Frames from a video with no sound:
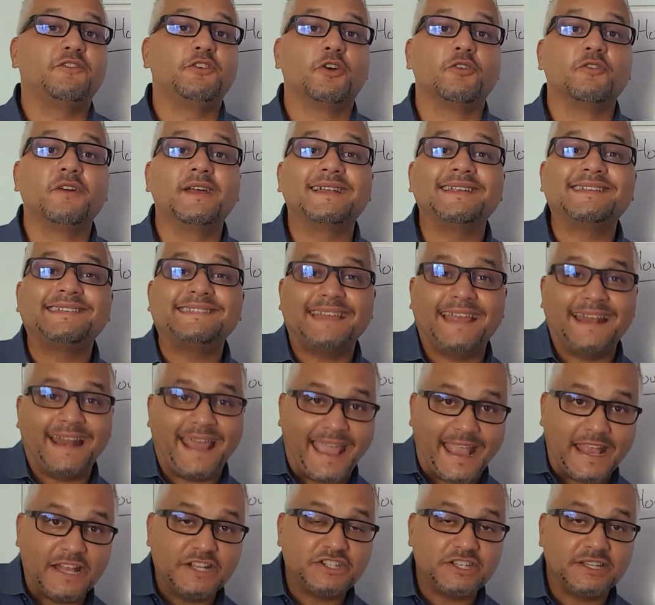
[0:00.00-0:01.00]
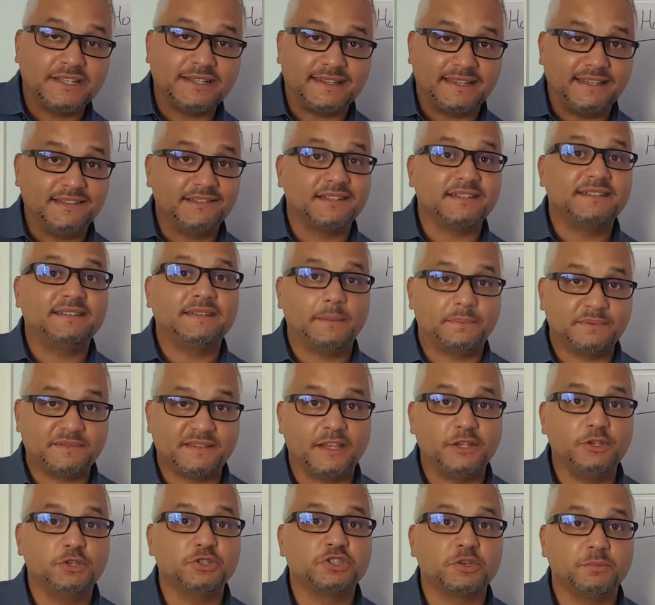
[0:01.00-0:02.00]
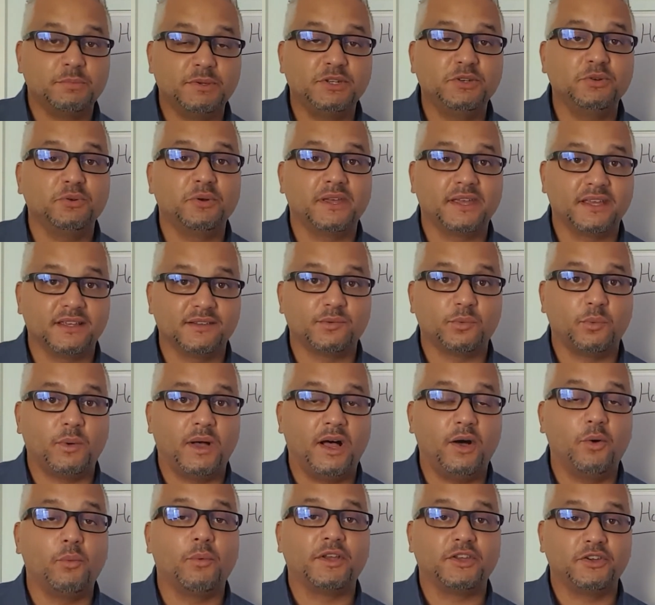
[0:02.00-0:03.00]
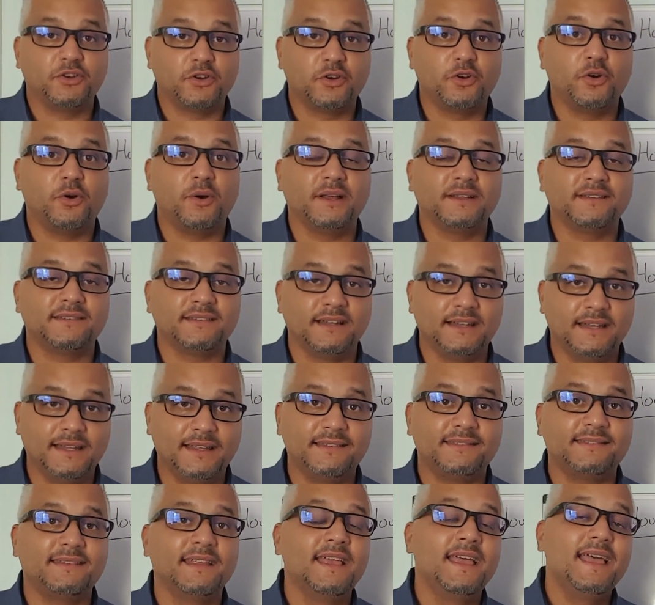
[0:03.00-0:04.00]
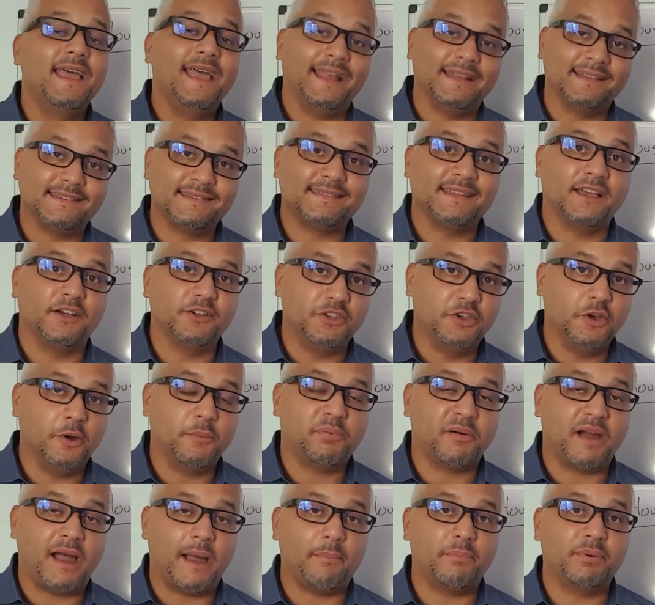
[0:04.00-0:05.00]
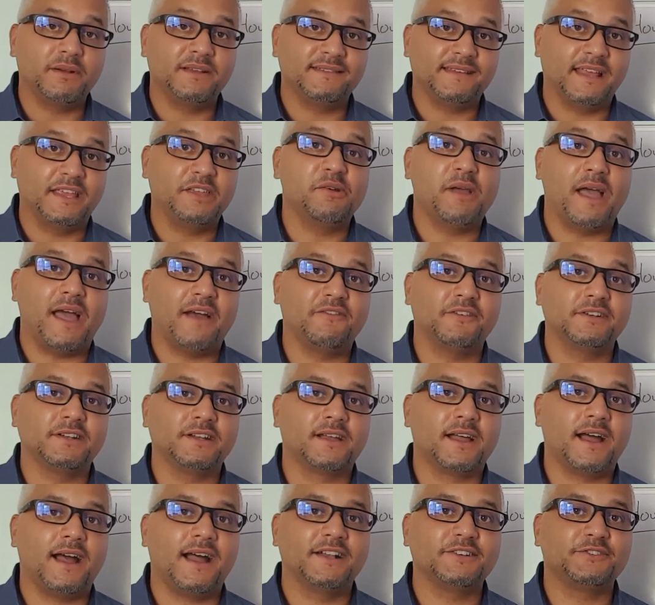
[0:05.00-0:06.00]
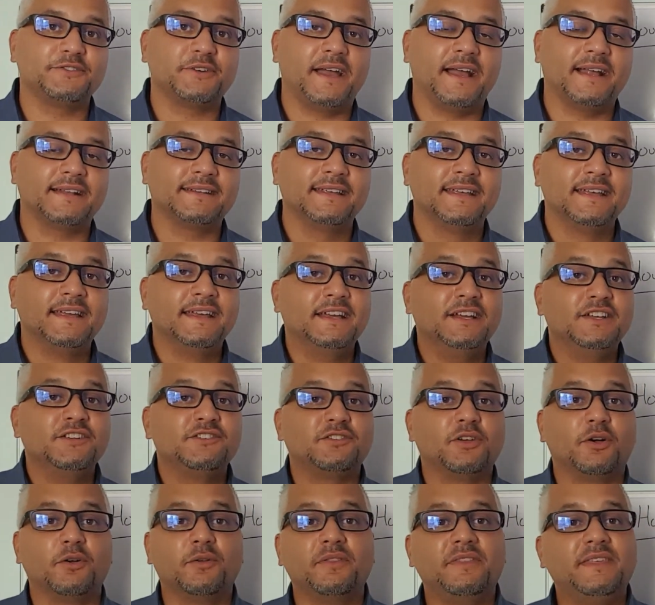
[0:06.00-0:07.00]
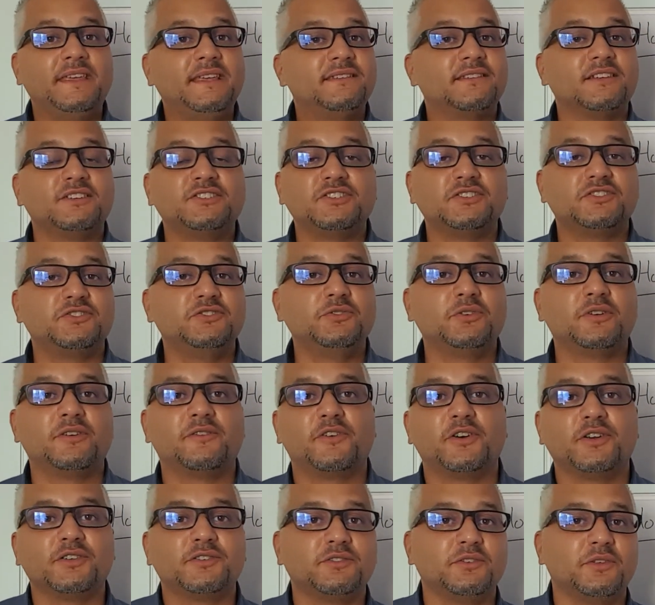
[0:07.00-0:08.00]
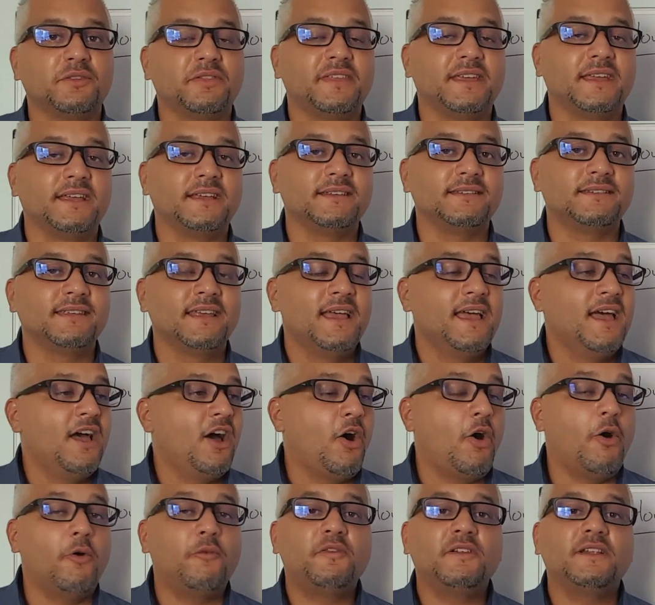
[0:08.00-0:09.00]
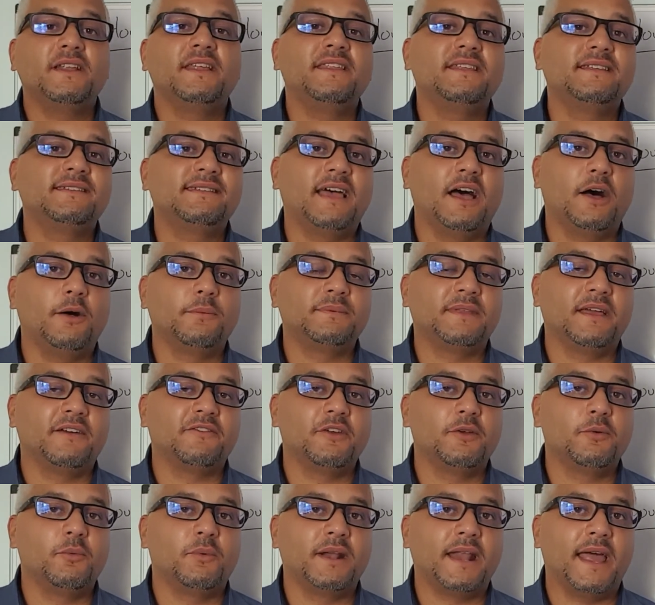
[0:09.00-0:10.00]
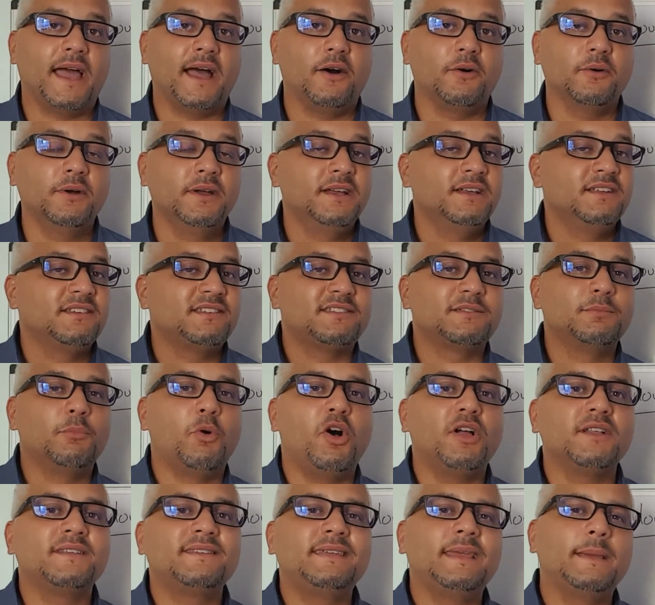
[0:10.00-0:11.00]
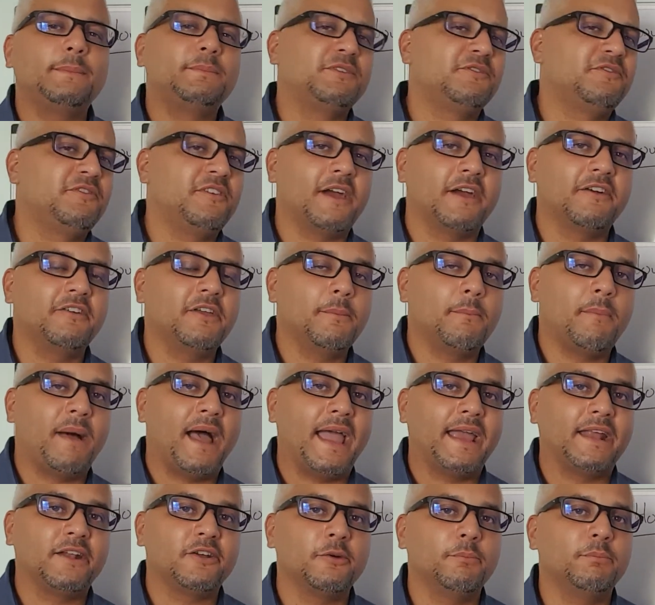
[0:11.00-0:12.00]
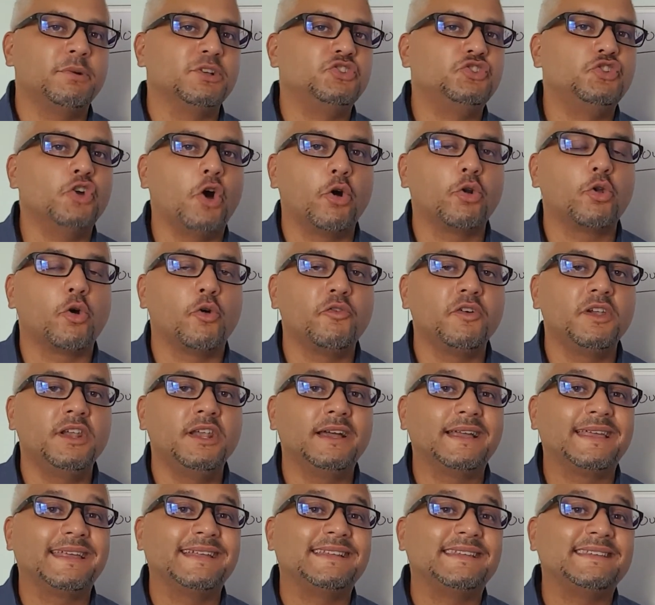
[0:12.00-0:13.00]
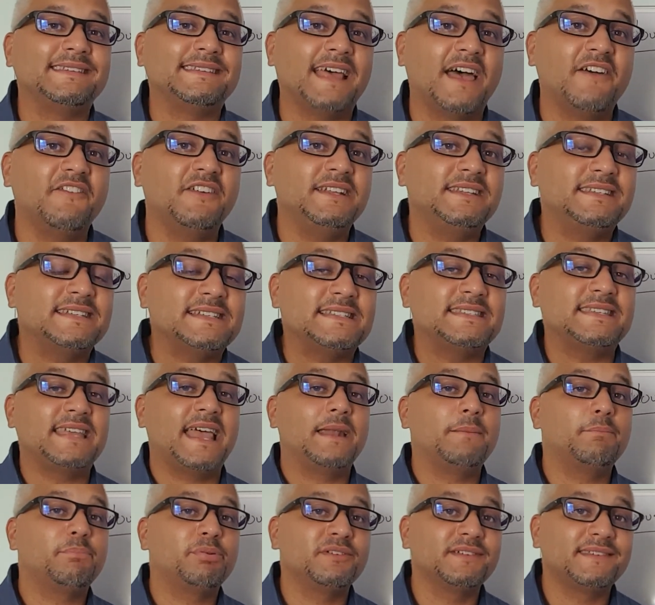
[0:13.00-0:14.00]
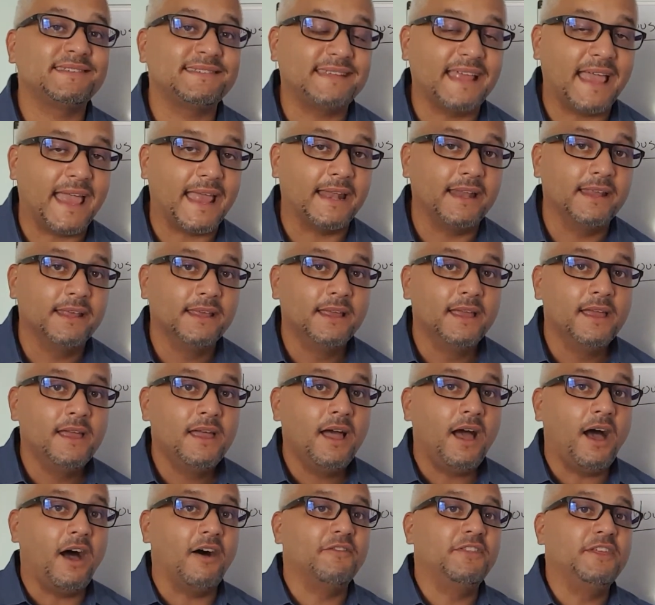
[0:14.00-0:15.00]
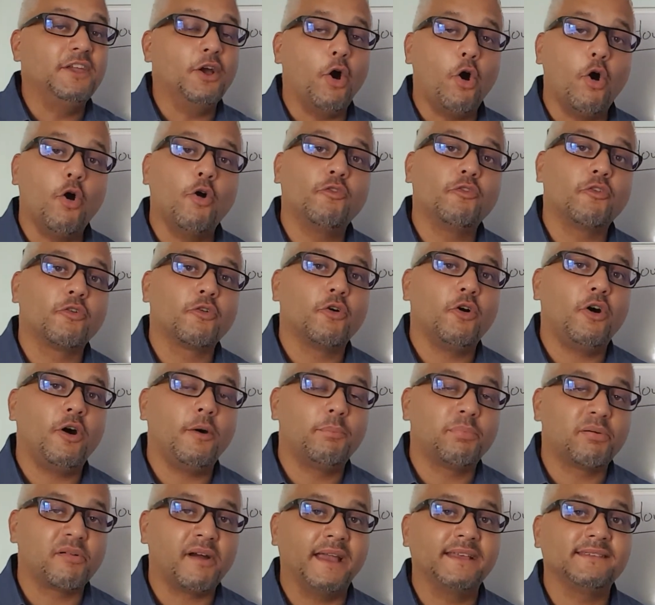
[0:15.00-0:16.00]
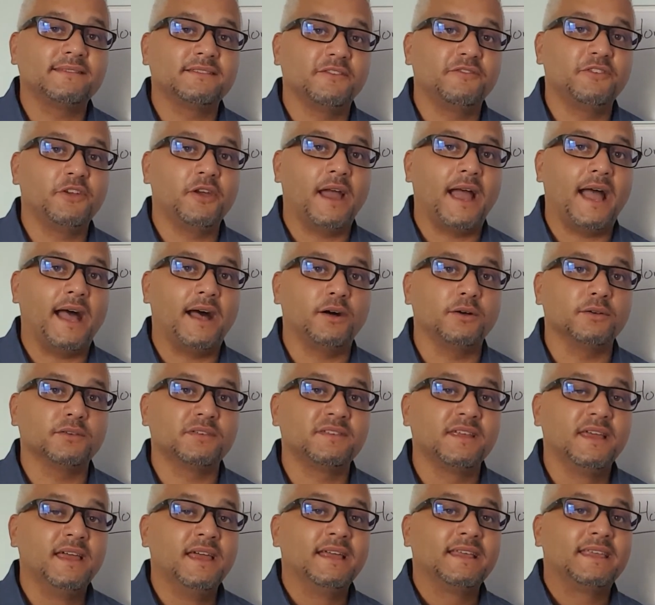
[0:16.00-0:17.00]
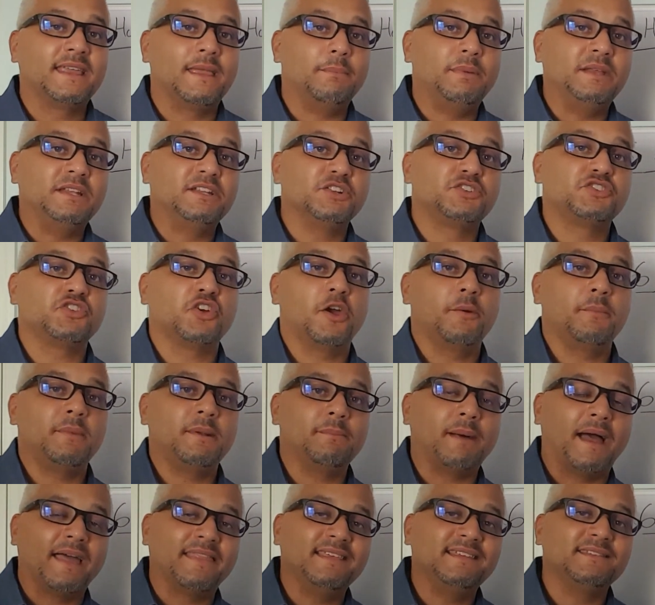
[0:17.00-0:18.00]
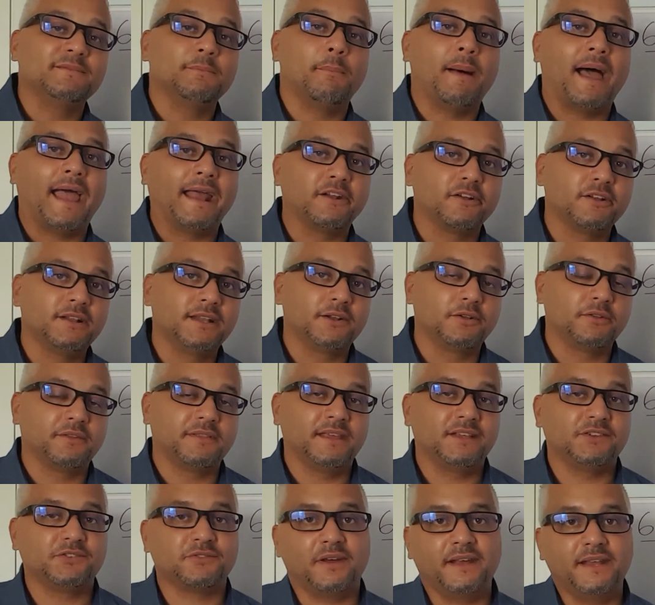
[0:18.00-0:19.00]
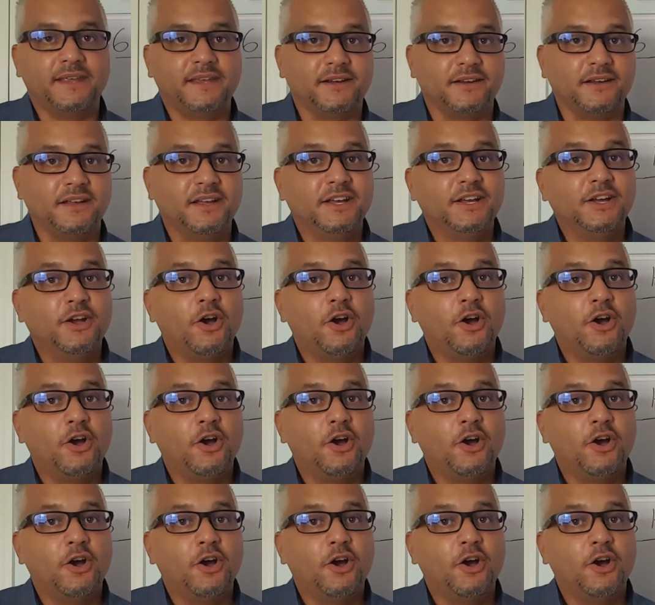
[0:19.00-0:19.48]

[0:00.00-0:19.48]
you're a real estate agent, these are tips that you should be doing as well when you're going to list and sell your properties that you have under contract. So these are just universal things. Hopefully this helped everyone out. Small tips, very minor, but don't overlook it. 7 to 10% of the overall price of your house can be determined by these minor little things right here.